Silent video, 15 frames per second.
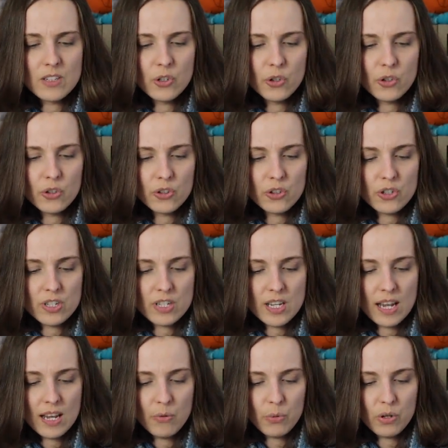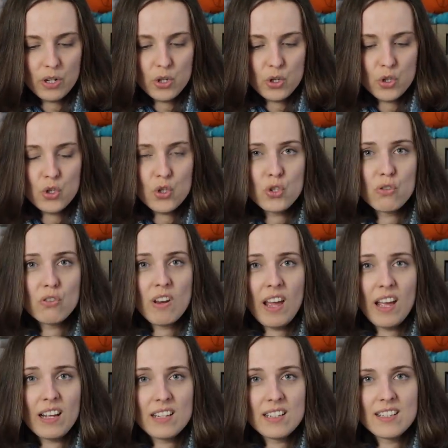don't understand what I should do
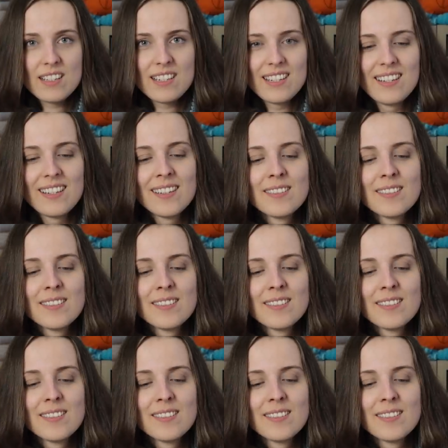next.